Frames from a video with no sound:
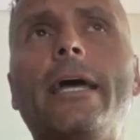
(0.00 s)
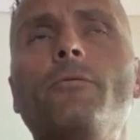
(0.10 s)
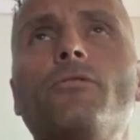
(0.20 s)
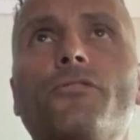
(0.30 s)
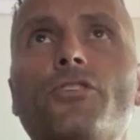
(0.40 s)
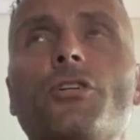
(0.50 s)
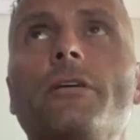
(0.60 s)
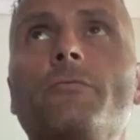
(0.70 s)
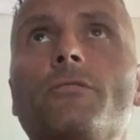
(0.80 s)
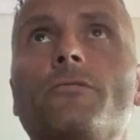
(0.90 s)
Yeah, it was
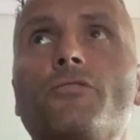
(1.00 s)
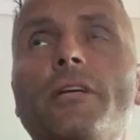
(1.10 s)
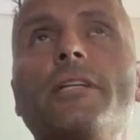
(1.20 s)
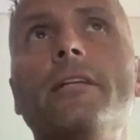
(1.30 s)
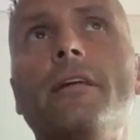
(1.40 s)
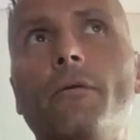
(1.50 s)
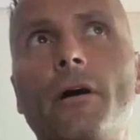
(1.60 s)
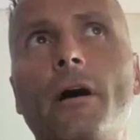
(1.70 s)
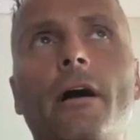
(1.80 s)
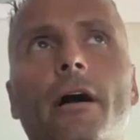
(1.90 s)
frustrating.
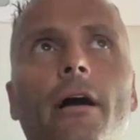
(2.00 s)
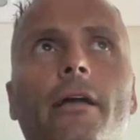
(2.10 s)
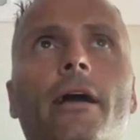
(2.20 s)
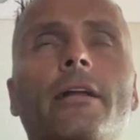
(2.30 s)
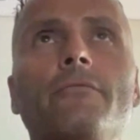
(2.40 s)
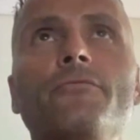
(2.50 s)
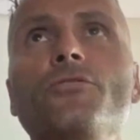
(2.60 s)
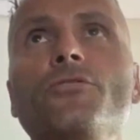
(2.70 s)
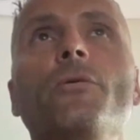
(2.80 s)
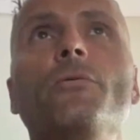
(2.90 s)
I kind
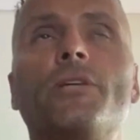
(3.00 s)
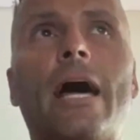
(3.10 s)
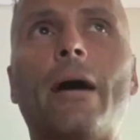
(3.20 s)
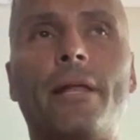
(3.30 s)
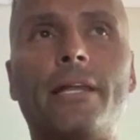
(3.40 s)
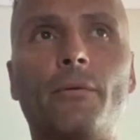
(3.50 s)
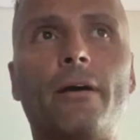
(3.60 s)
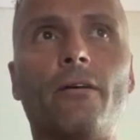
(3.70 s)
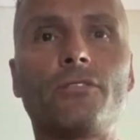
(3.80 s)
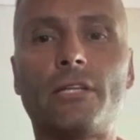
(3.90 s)
of knew it was going to happen anyway.